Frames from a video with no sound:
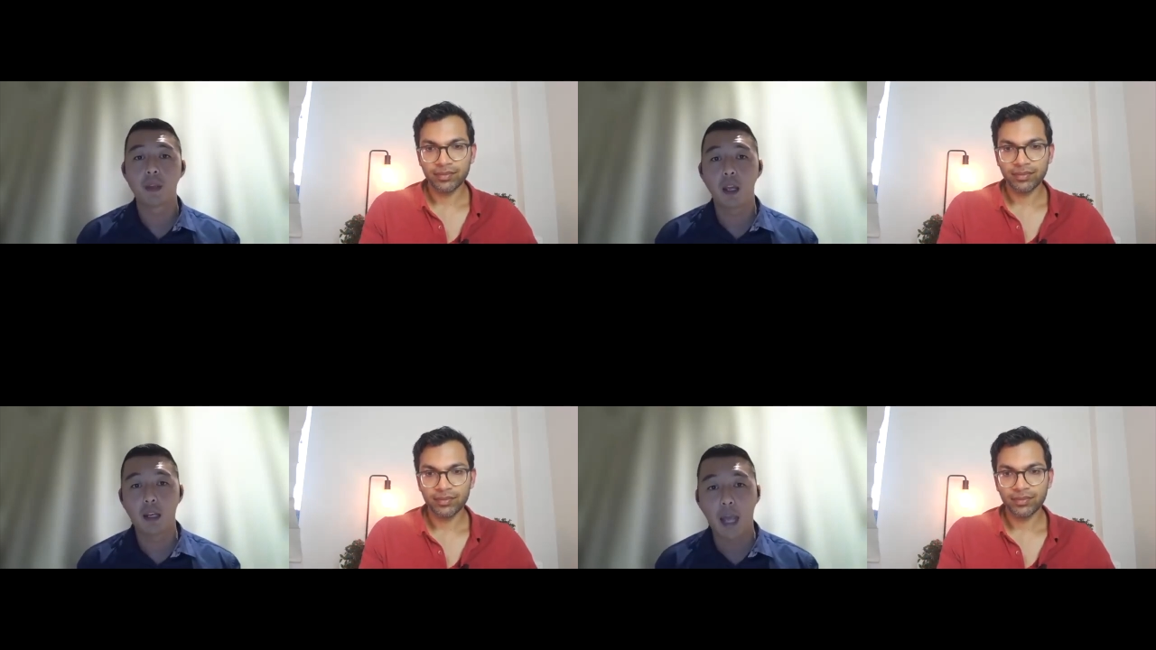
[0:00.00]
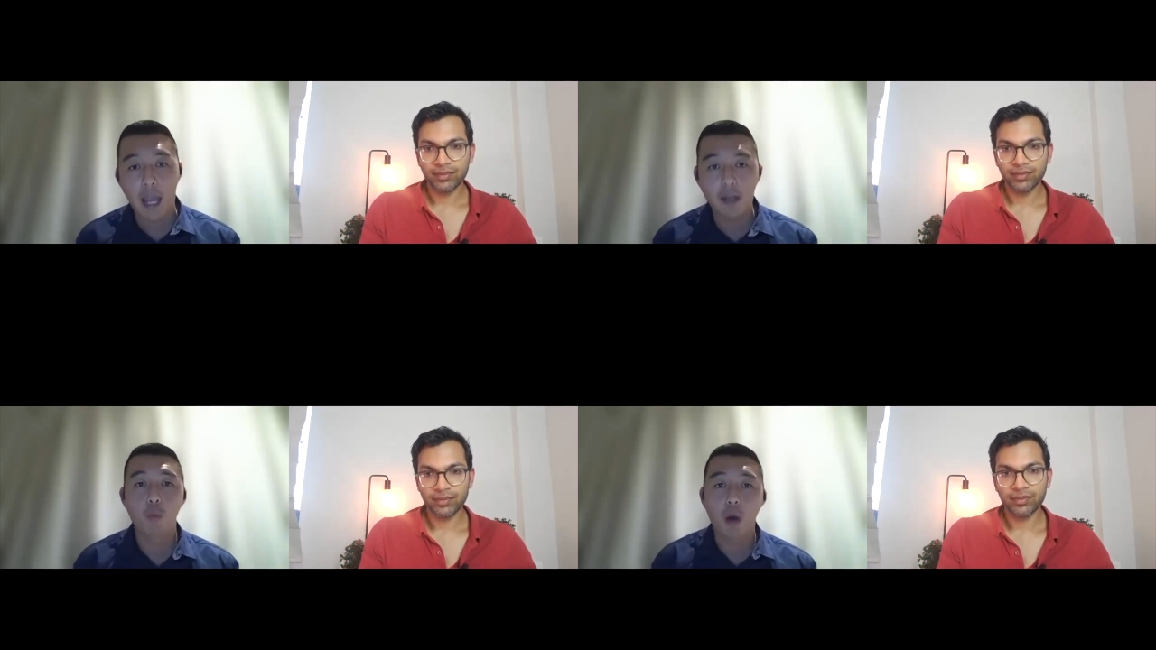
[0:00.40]
Speaker 1: and
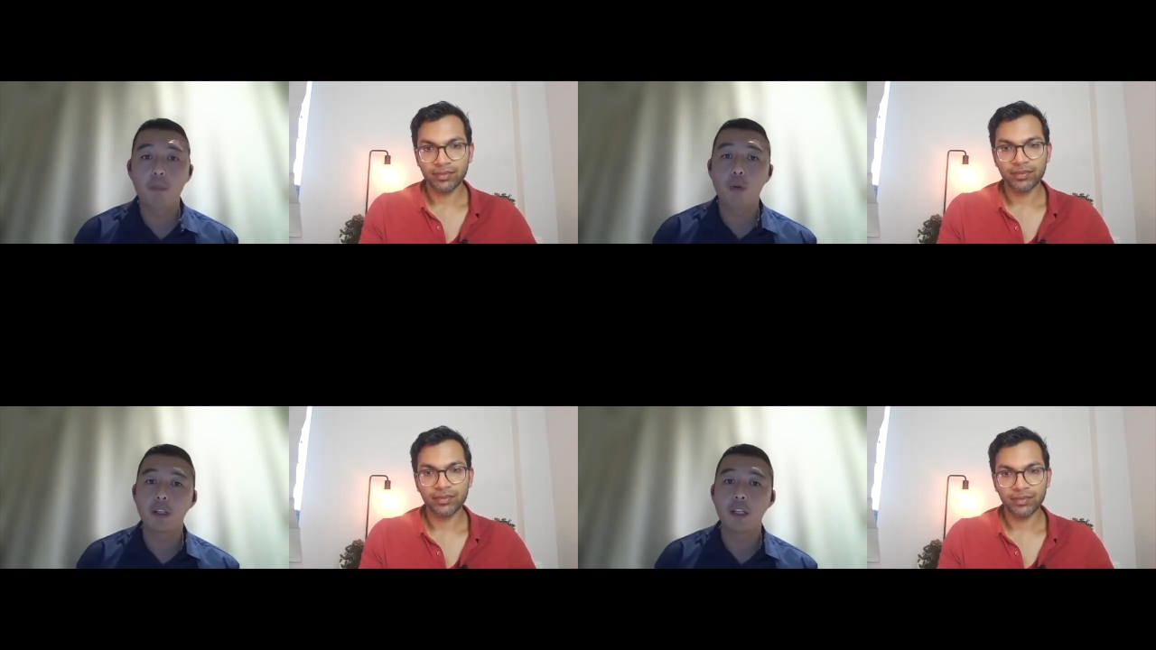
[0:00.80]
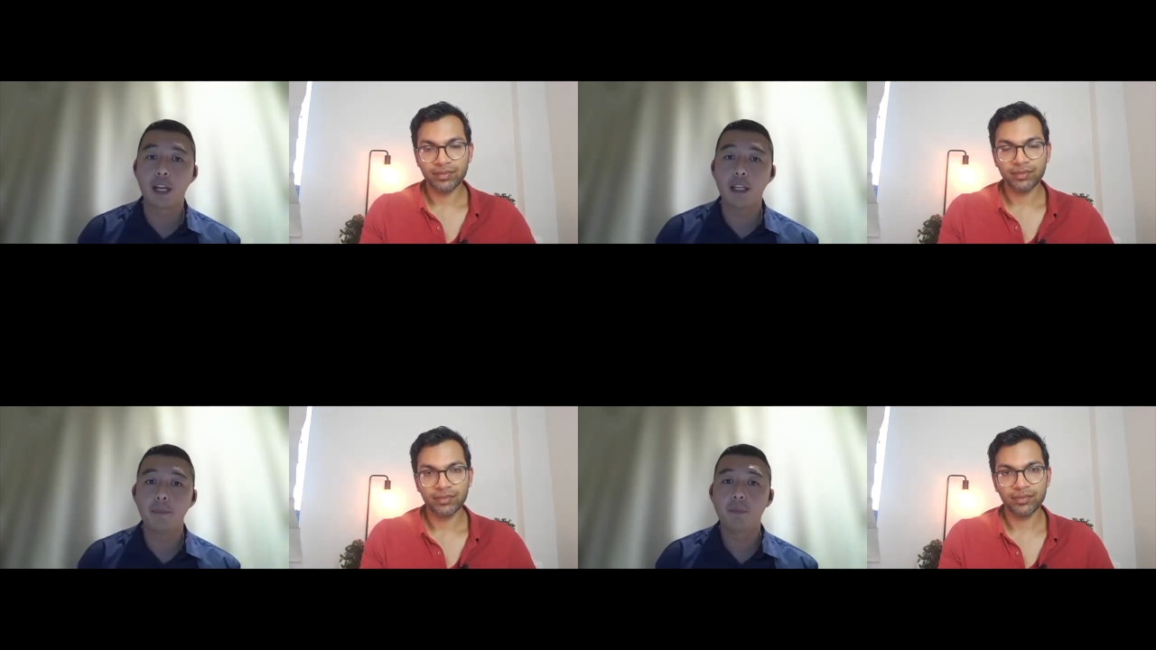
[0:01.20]
add one more
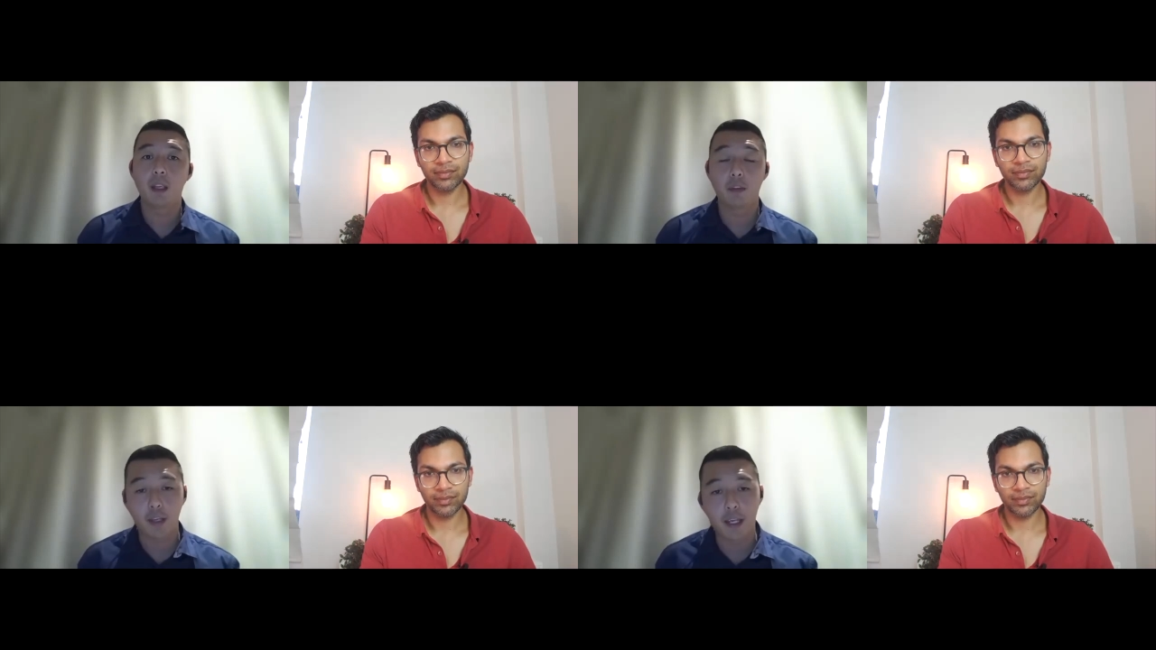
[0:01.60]
day if he